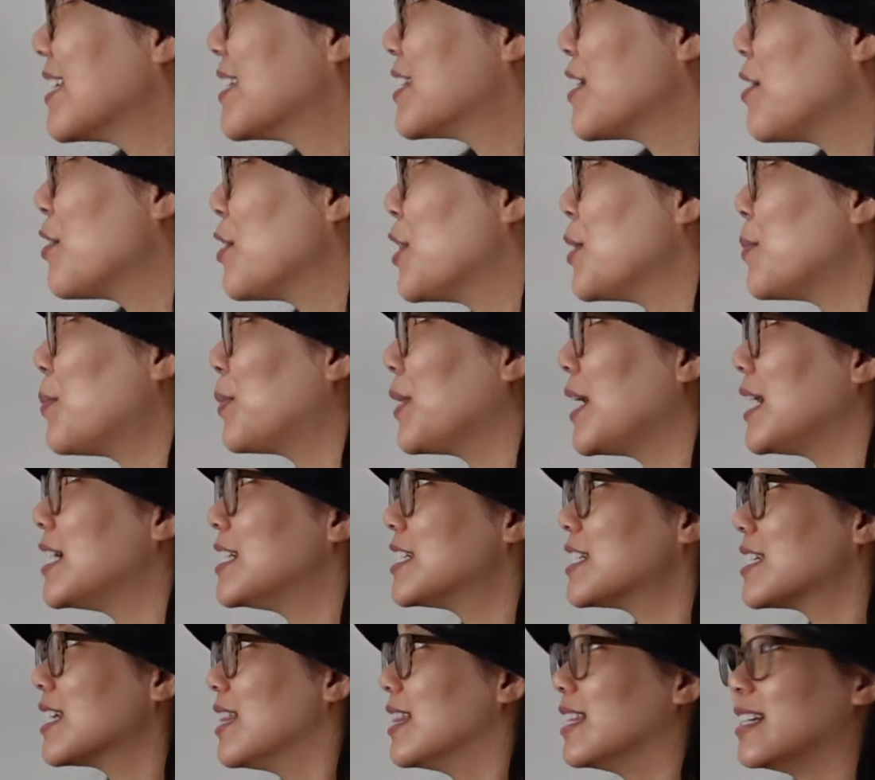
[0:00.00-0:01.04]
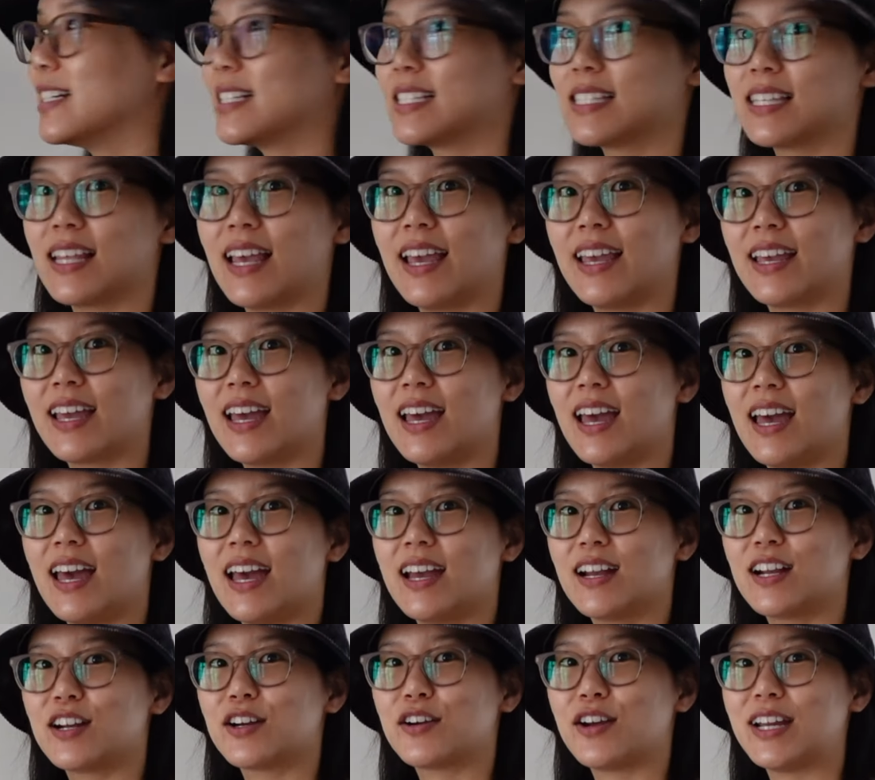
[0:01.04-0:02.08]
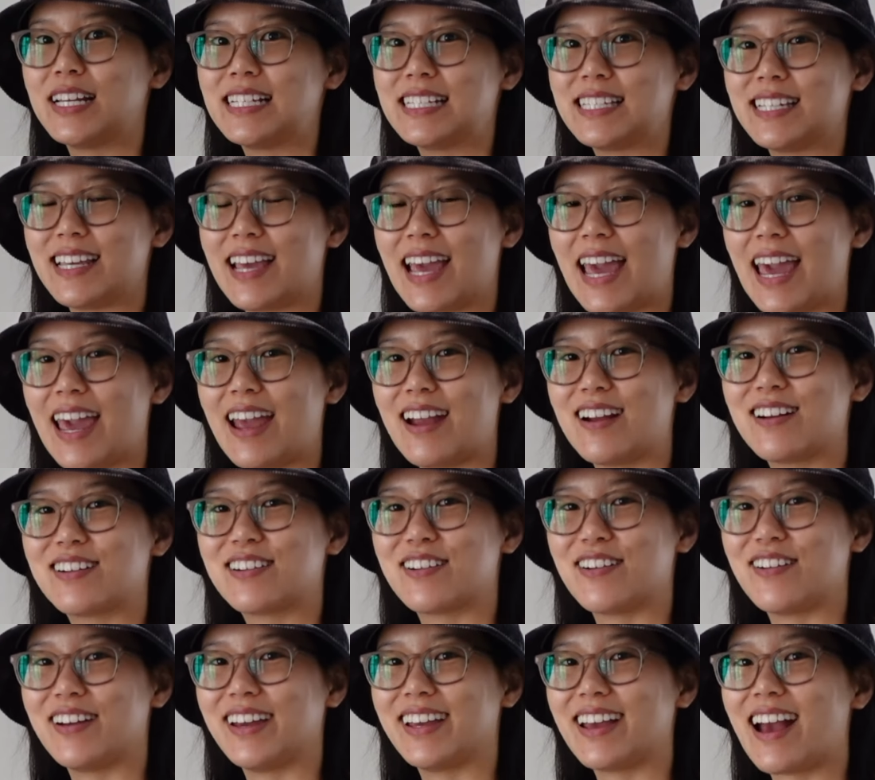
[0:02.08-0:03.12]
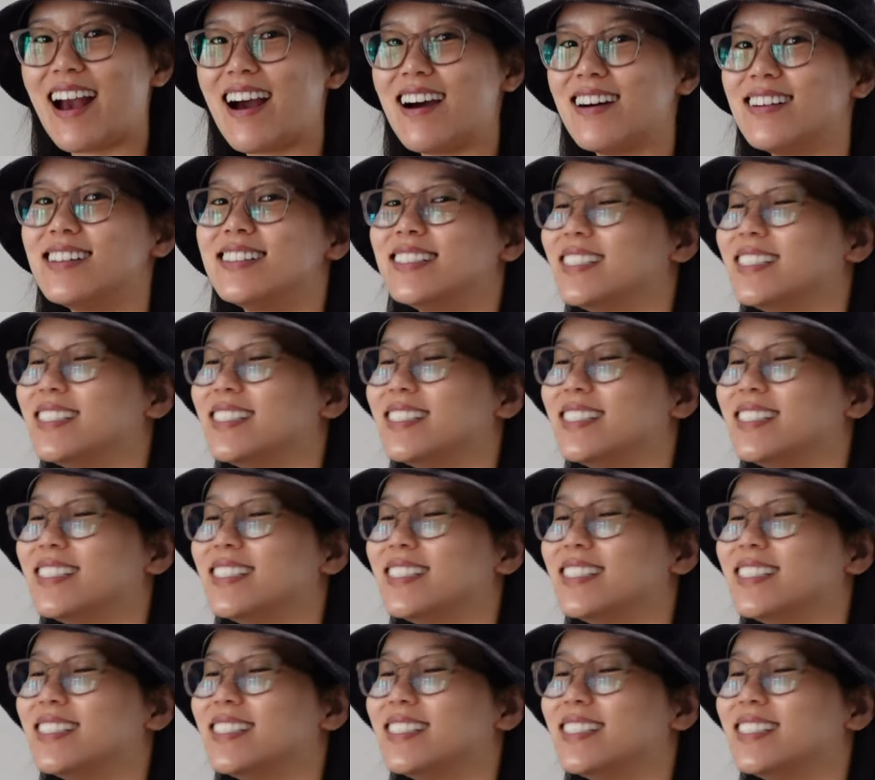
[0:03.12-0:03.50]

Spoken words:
so the plant looks like crazy hair growing out.